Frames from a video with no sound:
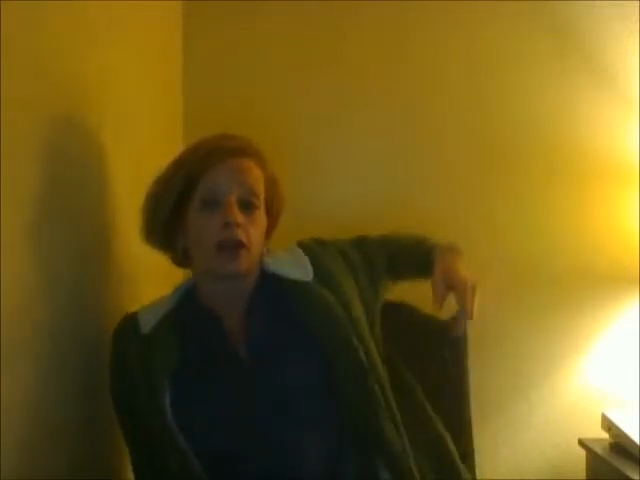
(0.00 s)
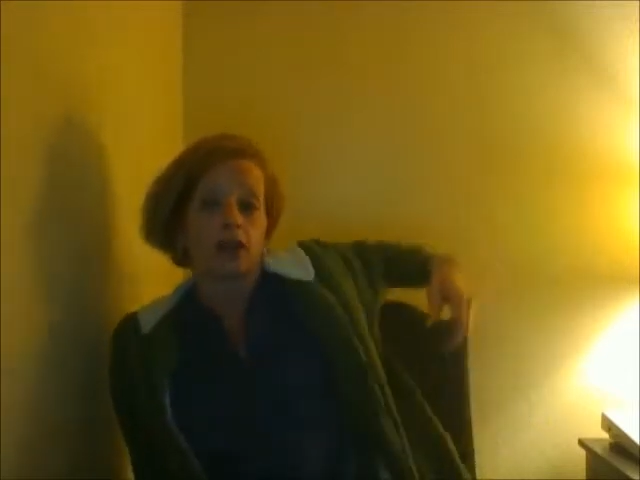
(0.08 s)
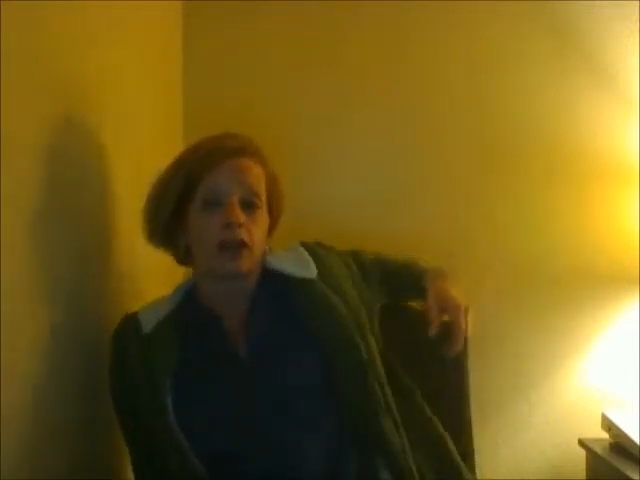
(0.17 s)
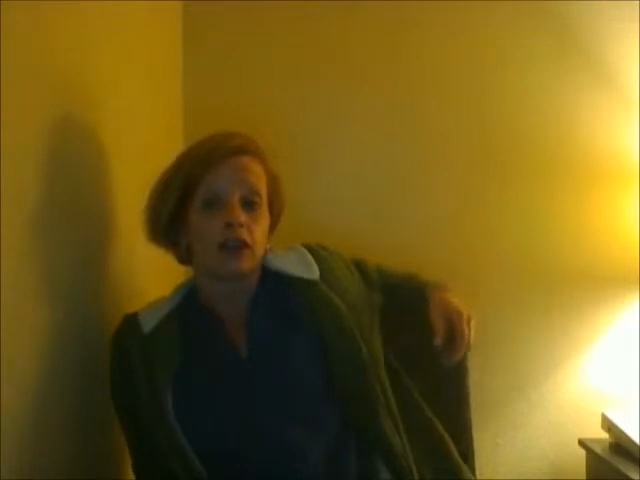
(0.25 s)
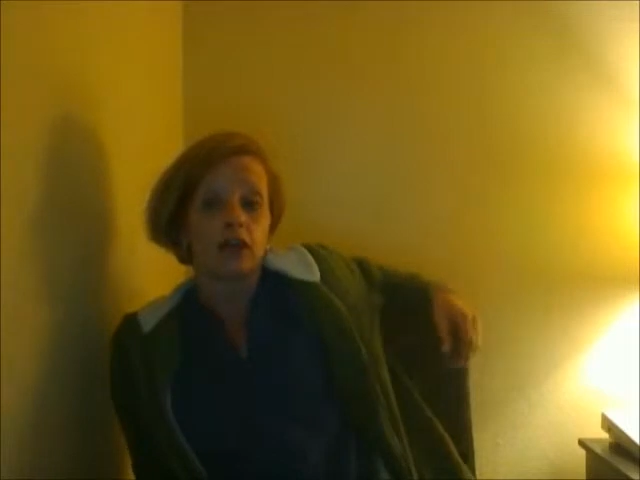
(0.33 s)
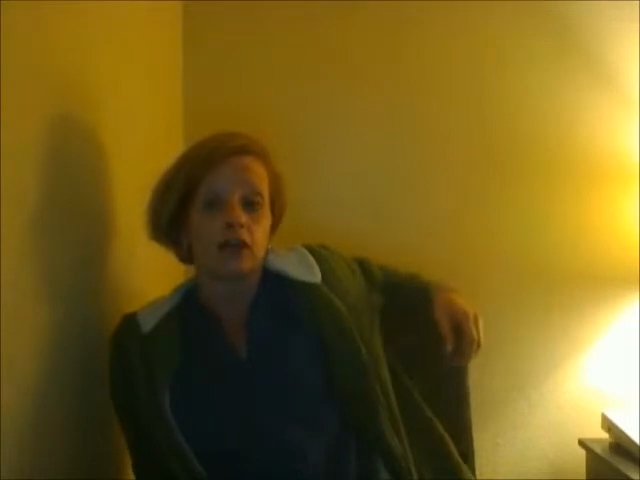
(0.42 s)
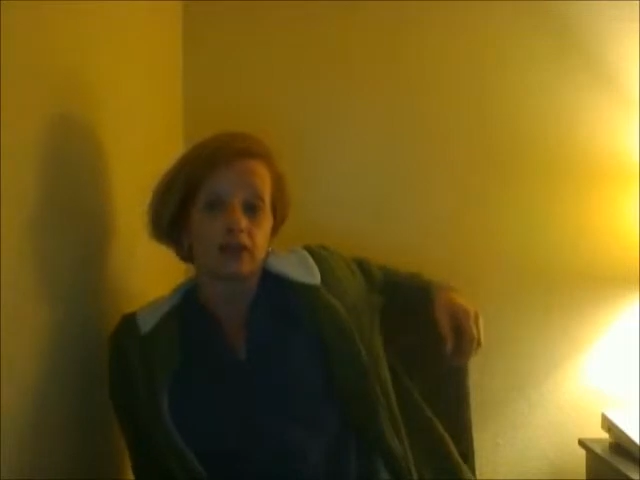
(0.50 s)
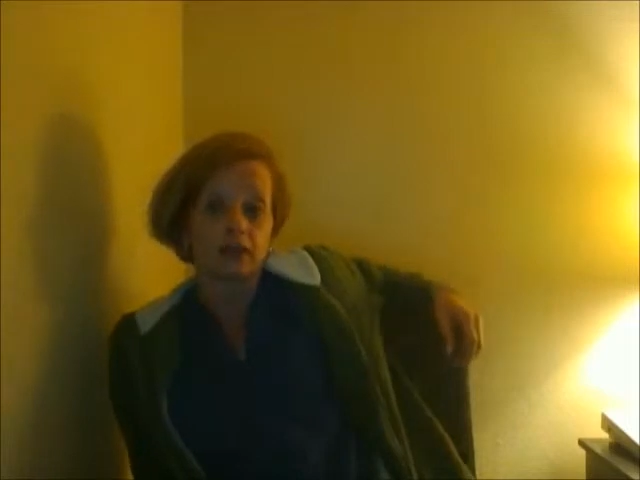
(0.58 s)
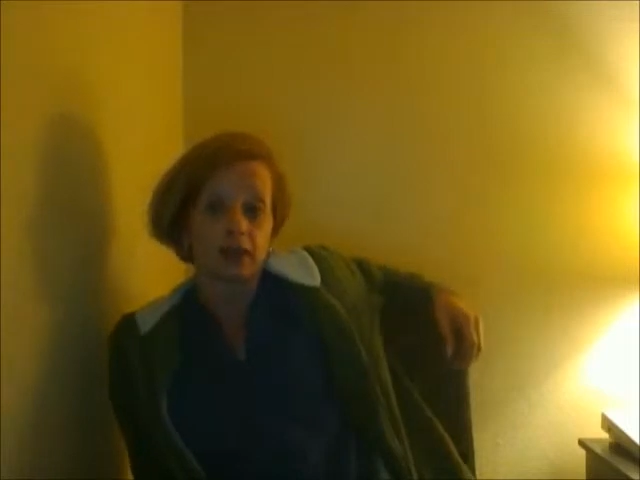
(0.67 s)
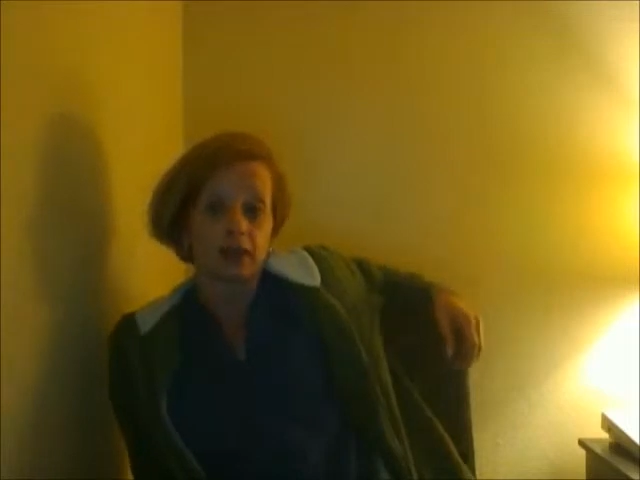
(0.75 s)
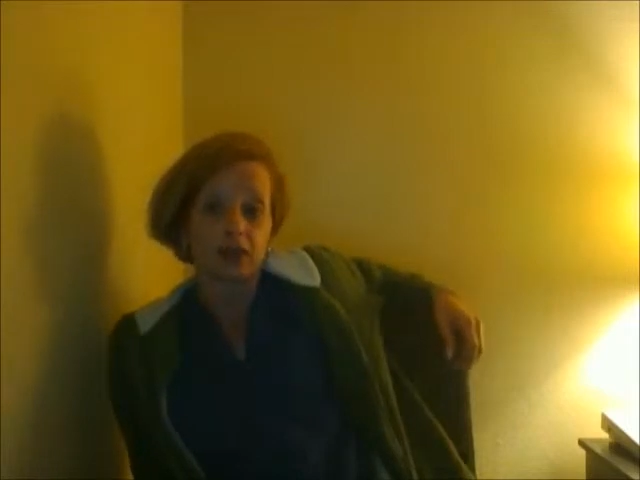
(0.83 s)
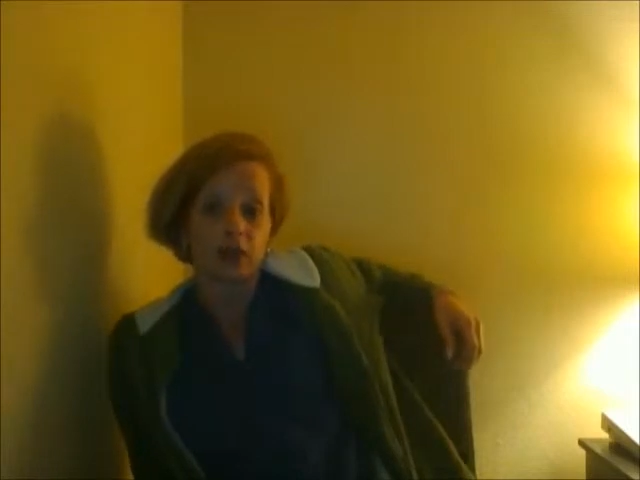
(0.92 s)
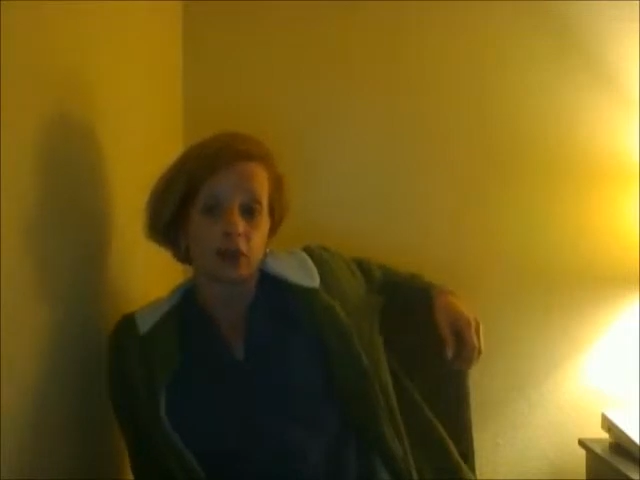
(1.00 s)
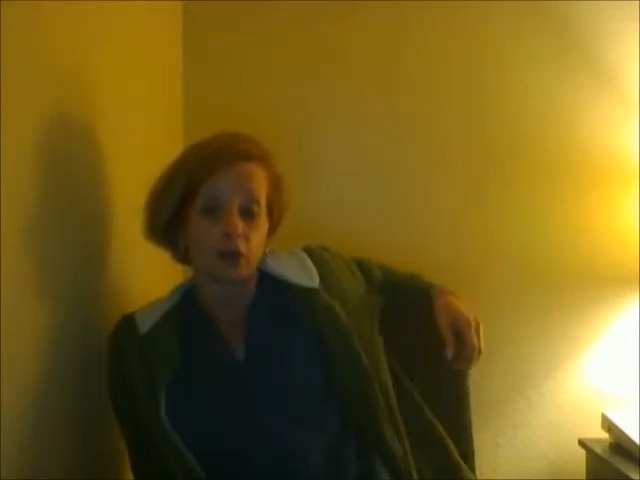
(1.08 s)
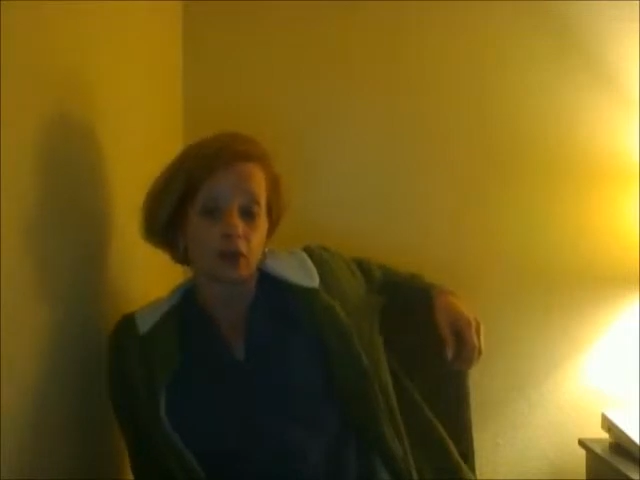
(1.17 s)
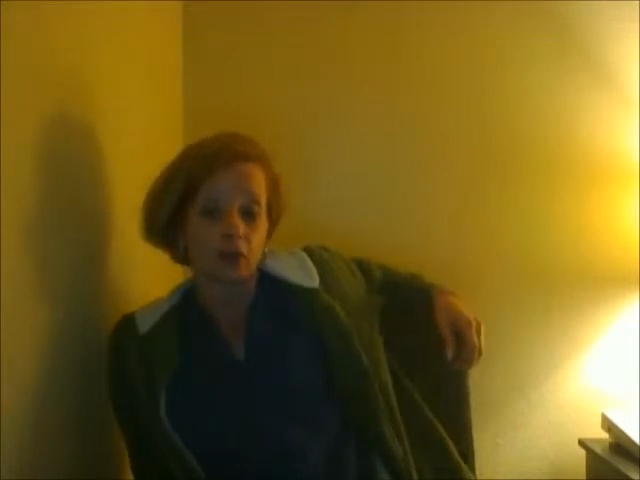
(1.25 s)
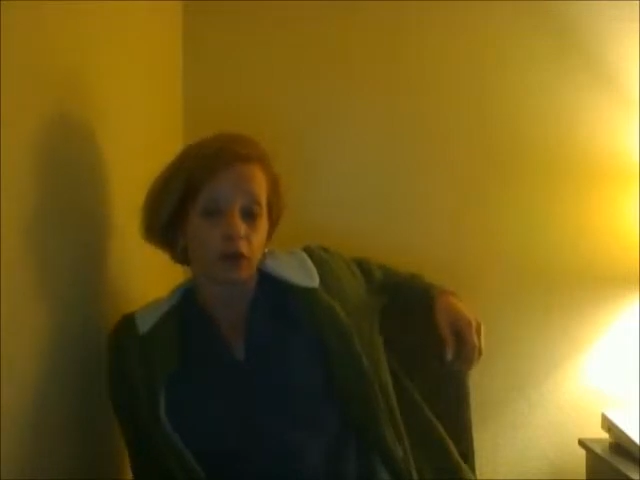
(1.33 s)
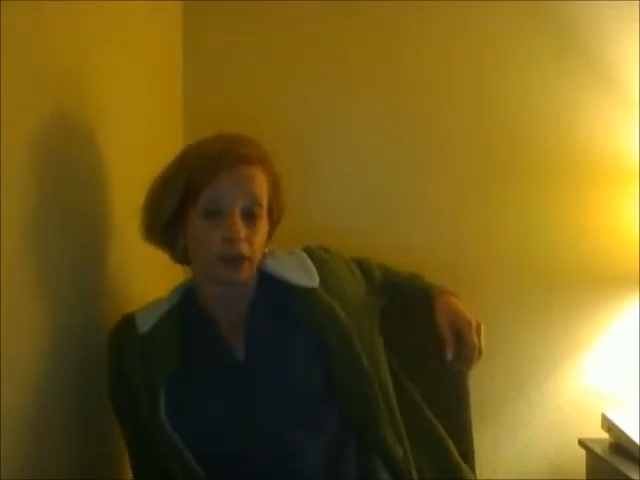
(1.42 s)
to the U.S.-Mexico
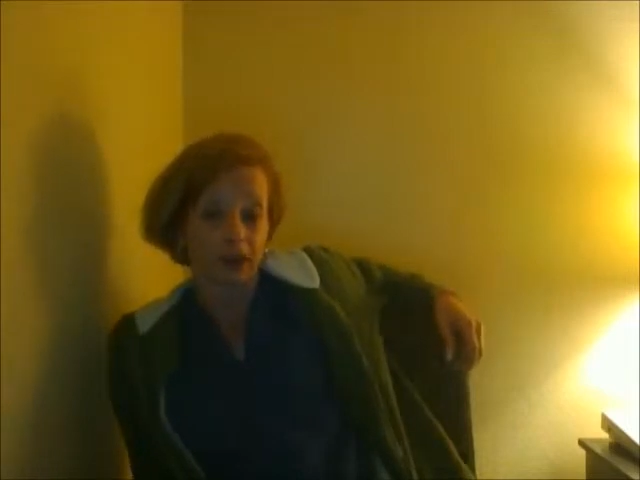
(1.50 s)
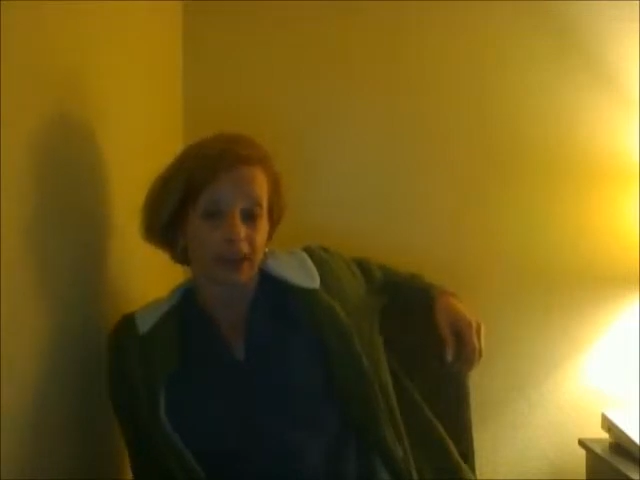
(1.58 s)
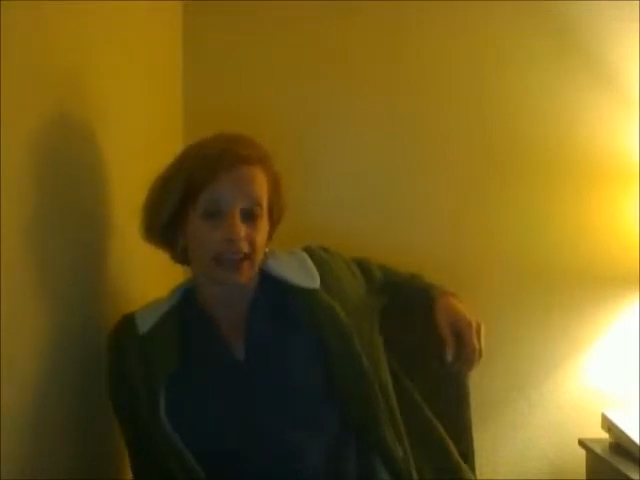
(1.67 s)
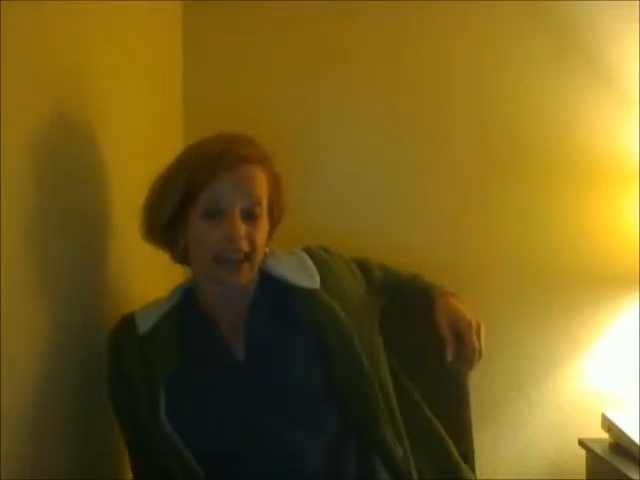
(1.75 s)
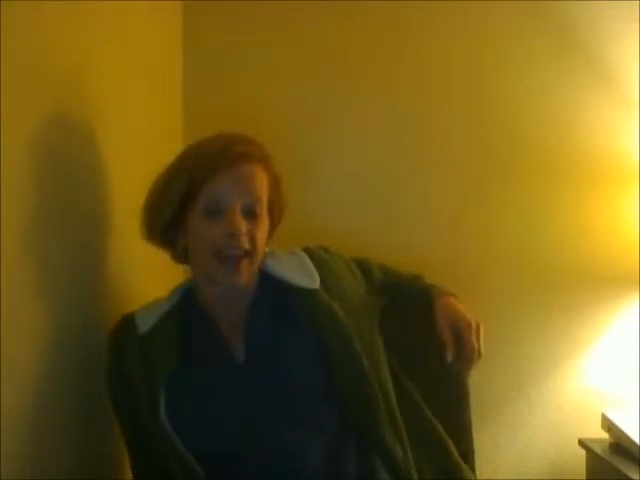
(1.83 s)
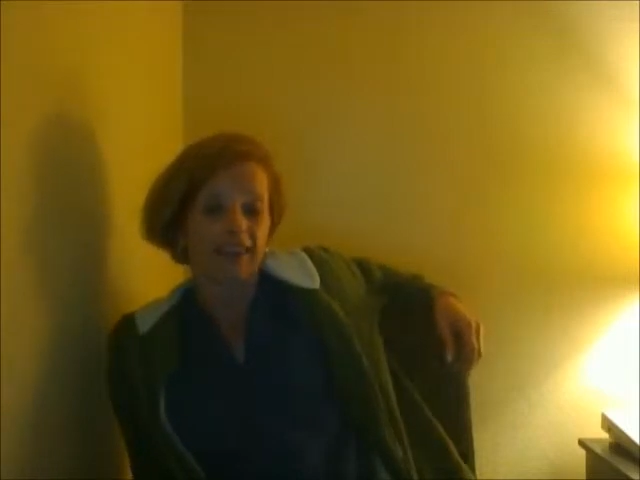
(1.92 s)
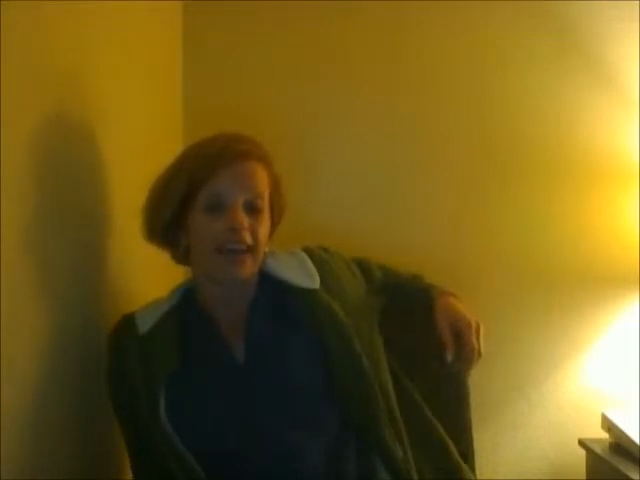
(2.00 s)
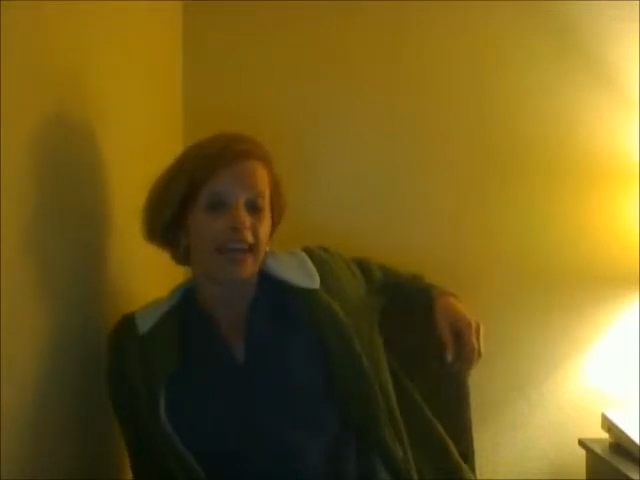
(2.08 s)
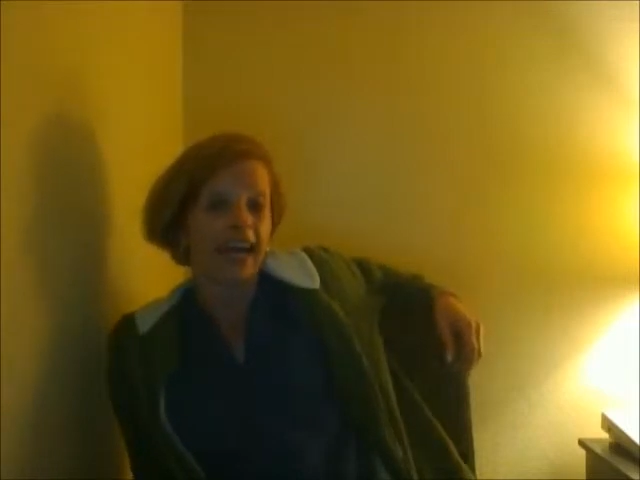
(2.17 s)
border where there's a heavy